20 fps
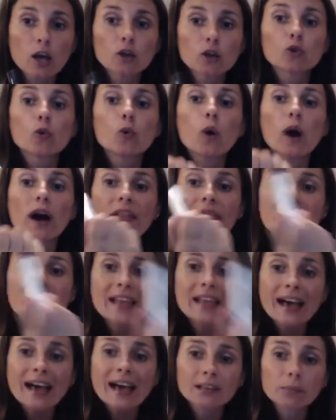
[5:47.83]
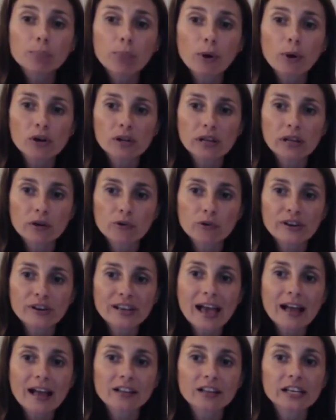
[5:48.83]
to another parallel
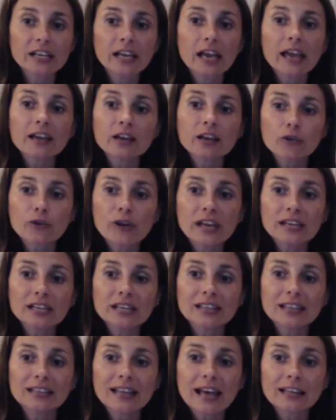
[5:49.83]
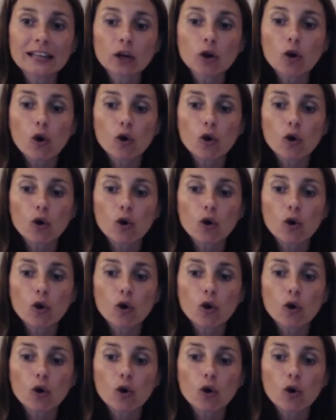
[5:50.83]
reality and creating another